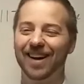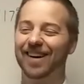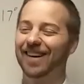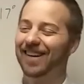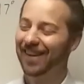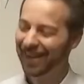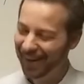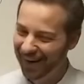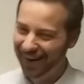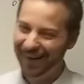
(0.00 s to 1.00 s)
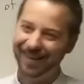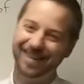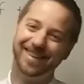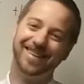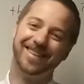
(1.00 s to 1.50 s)

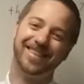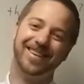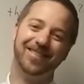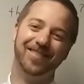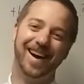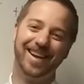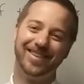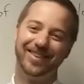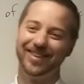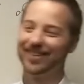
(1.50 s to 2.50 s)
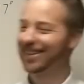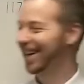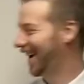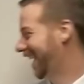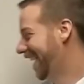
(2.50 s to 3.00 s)
Oh, good math jokes.
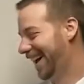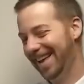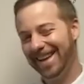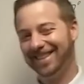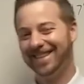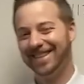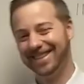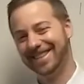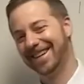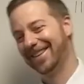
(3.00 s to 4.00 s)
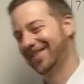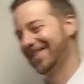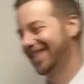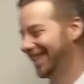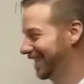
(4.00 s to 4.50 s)
That's good stuff,
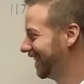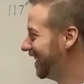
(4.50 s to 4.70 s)
isn't it?